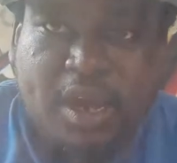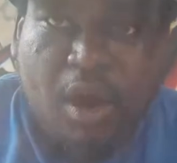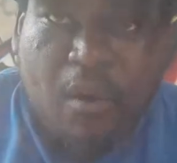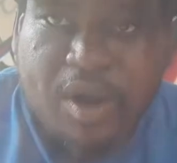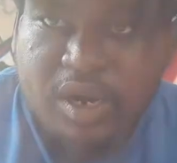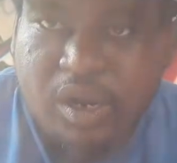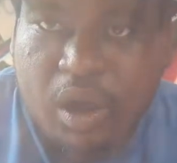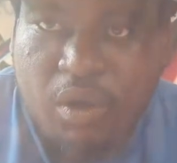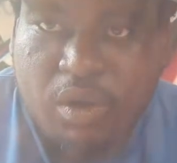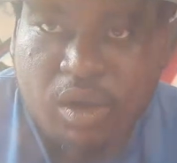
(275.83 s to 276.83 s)
you already
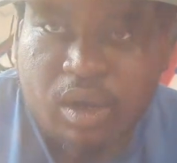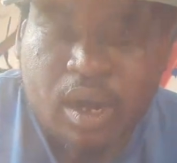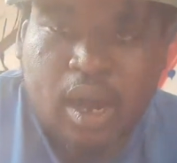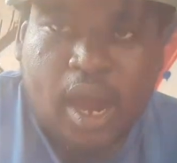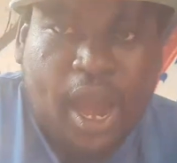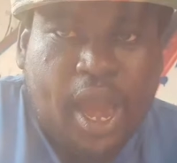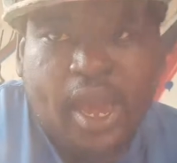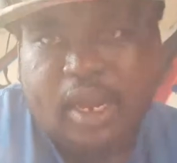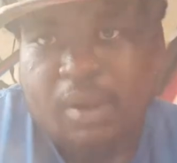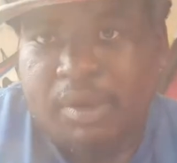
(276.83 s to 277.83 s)
know.
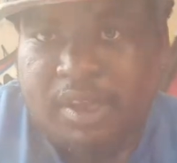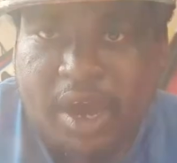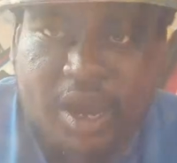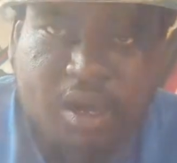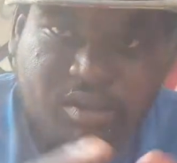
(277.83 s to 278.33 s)
Hey, let me tell you